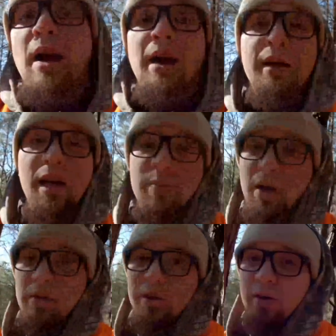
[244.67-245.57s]
I came
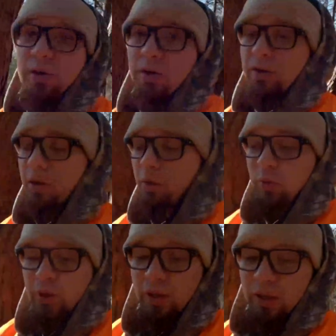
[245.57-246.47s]
down here, and there would
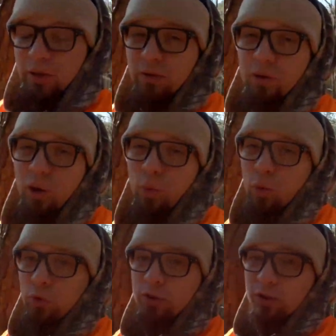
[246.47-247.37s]
be
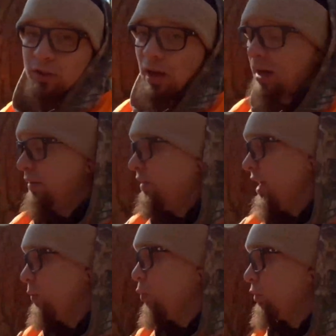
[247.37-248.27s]
doubles, and I even
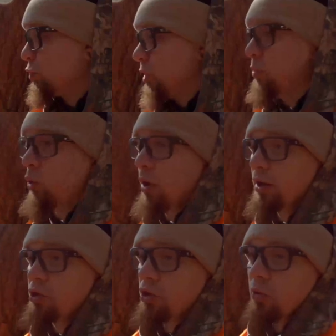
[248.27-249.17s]
had one triple
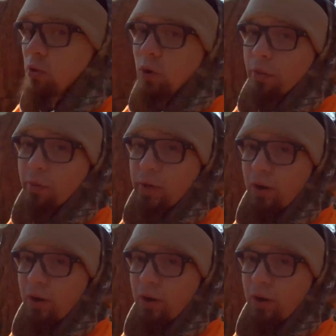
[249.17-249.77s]
last year where all 3